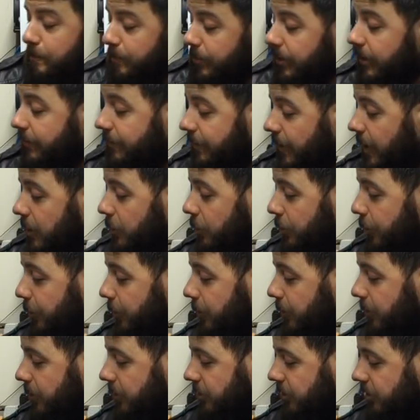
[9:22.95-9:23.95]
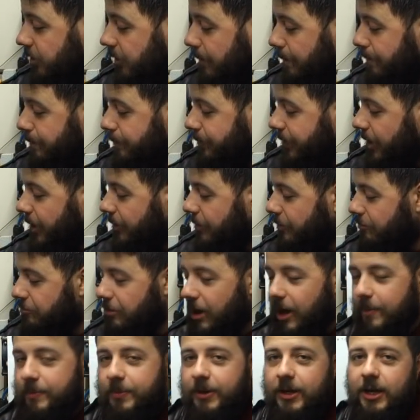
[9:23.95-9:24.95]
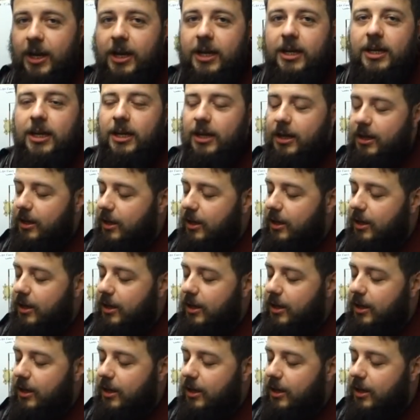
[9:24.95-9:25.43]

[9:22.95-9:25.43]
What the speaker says: The final thoughts on the RyePA.